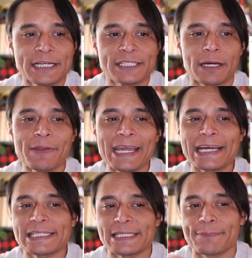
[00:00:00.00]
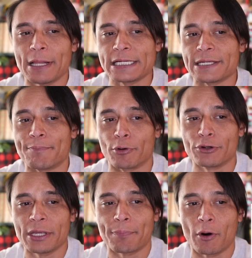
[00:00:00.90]
Something as simple as a
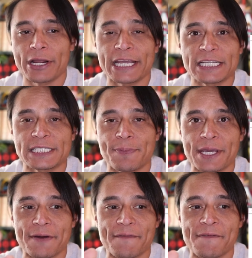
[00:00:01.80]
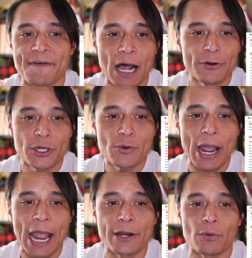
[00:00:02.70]
birthday party can speak of value
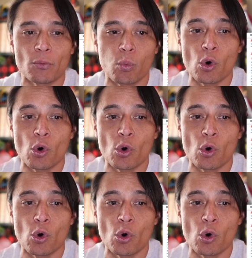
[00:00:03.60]
and